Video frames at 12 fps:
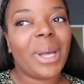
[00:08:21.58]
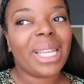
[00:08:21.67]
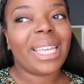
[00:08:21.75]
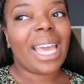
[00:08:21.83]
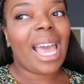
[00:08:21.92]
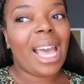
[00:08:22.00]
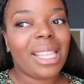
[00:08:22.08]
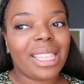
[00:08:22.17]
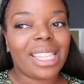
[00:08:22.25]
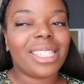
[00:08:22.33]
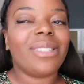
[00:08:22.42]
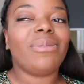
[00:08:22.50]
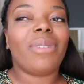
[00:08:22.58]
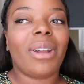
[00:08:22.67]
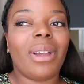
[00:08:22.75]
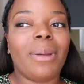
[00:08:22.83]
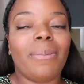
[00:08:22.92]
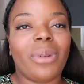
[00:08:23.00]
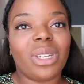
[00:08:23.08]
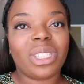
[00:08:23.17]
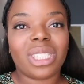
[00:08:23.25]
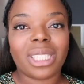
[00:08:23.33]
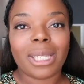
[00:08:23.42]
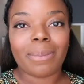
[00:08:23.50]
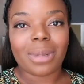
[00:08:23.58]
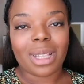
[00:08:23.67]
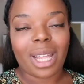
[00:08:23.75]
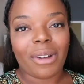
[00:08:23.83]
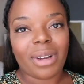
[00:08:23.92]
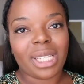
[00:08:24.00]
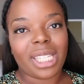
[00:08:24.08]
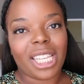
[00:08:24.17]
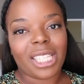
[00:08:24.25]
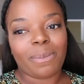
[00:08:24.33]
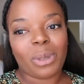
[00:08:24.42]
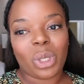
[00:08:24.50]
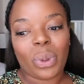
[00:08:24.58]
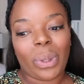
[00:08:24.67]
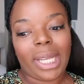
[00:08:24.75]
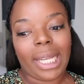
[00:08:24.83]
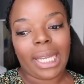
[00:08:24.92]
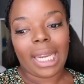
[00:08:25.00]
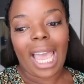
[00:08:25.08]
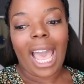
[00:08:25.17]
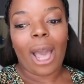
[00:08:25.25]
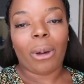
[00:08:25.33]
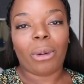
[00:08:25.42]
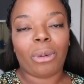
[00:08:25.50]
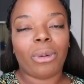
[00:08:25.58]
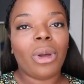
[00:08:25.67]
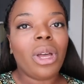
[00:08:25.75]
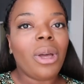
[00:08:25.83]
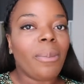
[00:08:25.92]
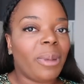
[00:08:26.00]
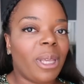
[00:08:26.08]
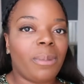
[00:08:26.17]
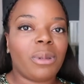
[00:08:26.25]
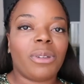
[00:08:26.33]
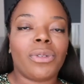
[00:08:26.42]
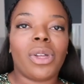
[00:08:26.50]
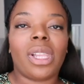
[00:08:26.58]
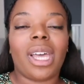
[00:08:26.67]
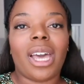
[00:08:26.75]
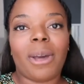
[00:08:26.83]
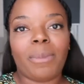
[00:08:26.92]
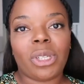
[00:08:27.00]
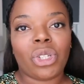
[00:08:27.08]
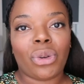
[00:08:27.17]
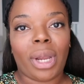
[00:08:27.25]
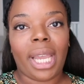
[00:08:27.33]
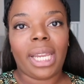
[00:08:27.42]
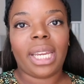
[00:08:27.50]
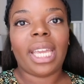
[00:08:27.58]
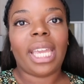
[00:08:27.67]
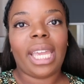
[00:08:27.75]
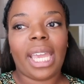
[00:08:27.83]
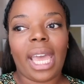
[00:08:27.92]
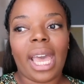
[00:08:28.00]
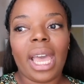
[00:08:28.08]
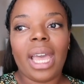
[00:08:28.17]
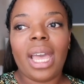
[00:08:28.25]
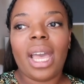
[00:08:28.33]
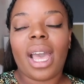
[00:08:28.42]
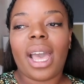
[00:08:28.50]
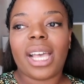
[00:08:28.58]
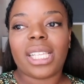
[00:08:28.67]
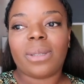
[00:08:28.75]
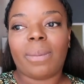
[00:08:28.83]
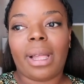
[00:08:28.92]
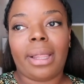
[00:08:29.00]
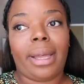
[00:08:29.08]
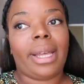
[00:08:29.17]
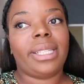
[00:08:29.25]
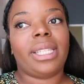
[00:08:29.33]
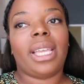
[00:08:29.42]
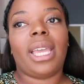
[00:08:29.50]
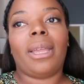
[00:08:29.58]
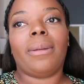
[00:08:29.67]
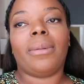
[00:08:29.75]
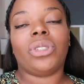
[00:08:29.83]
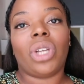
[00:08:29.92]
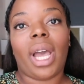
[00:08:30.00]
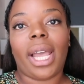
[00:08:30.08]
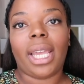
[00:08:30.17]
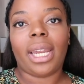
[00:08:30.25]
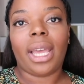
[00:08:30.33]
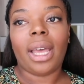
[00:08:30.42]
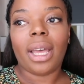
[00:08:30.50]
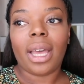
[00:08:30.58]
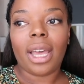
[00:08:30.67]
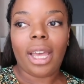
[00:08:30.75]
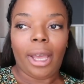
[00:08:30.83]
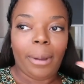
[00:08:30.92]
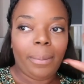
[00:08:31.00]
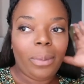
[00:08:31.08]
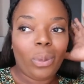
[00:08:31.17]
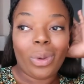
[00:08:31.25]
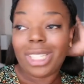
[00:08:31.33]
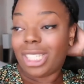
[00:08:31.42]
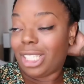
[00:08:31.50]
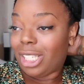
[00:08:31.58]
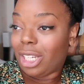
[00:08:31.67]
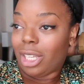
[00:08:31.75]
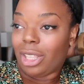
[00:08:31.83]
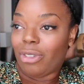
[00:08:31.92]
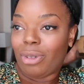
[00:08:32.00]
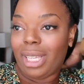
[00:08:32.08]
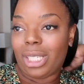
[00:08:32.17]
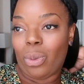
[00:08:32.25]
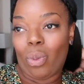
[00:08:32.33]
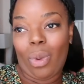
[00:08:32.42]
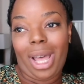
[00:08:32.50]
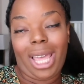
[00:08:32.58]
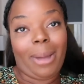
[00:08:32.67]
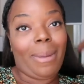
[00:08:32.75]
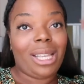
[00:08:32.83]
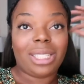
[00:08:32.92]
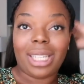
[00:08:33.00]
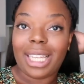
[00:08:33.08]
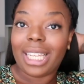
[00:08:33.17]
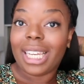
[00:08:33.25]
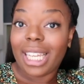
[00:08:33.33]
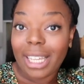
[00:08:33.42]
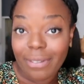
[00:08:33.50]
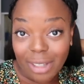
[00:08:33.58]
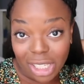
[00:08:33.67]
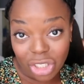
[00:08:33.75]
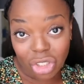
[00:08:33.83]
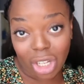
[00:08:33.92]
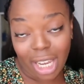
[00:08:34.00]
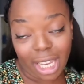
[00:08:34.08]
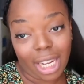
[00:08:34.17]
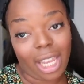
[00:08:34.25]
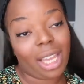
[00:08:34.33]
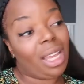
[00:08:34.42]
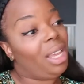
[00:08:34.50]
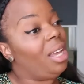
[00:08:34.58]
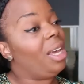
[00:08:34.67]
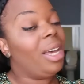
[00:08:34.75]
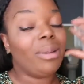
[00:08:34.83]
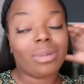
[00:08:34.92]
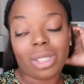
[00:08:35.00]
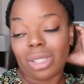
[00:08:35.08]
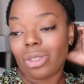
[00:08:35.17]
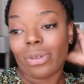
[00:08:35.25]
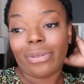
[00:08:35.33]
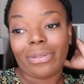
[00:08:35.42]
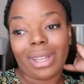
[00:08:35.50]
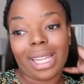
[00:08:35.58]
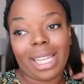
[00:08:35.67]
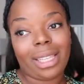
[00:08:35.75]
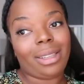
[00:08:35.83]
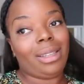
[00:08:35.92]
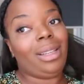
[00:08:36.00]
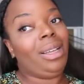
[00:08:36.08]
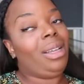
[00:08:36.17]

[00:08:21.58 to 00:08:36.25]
But yeah, there's very much similarities between how people of colour are portrayed here as well as in China, which is another reason why I'm actually leaving China. I'm just not feeling